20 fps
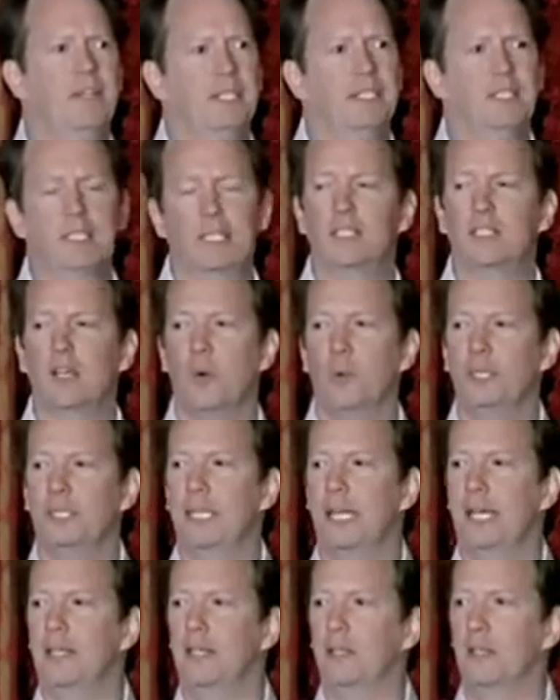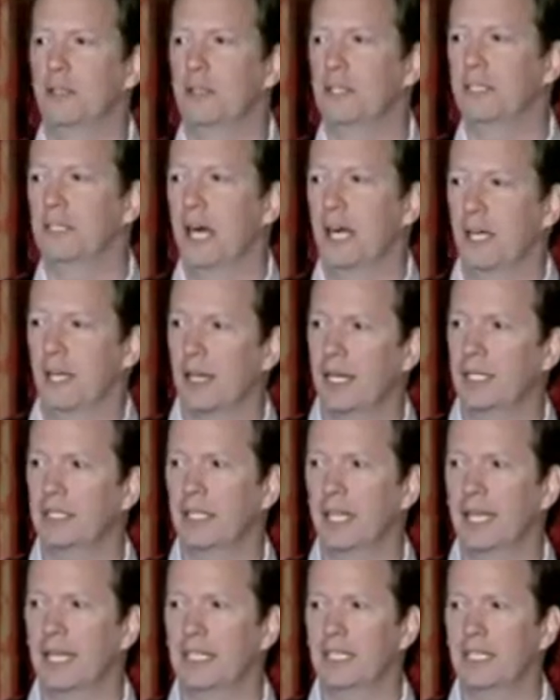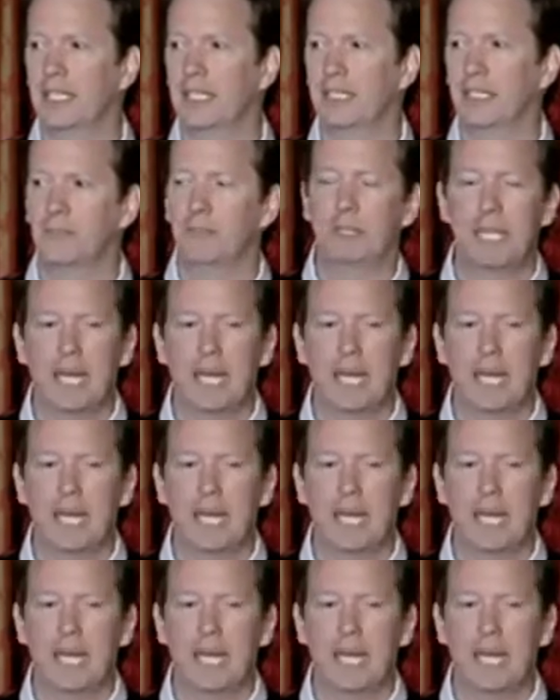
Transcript: physicists always say the Earth is not an isolated system,